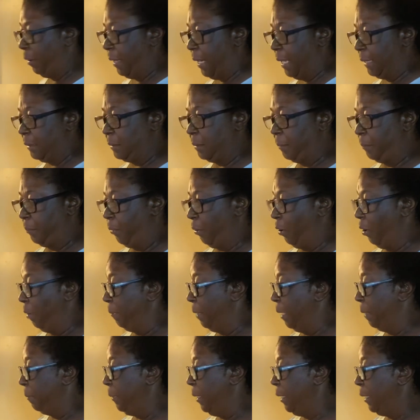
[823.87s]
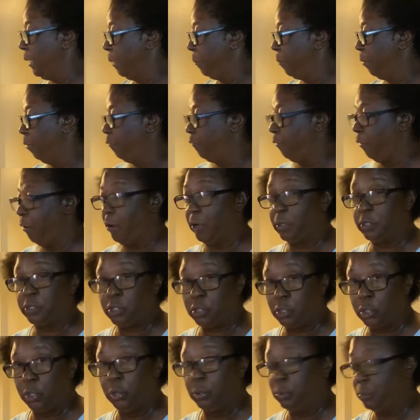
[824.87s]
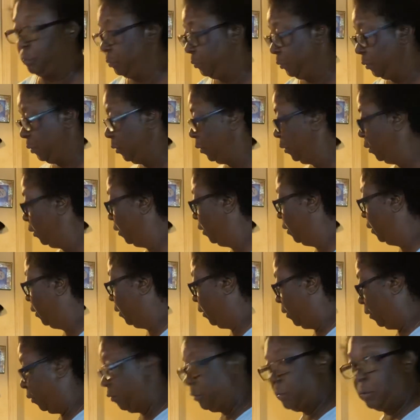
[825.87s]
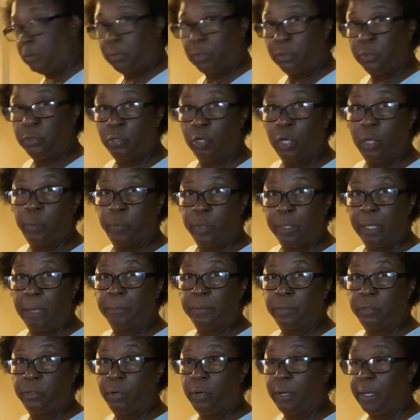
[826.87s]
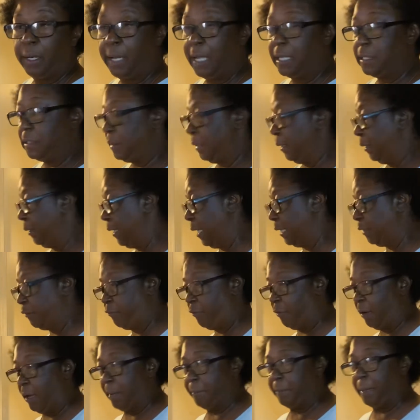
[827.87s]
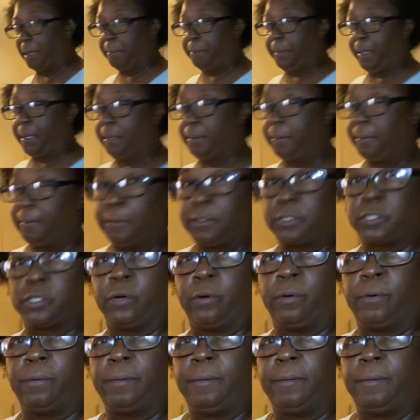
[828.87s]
not to broil my meat. I prefer to do what I'm doing. That's frying my meat. So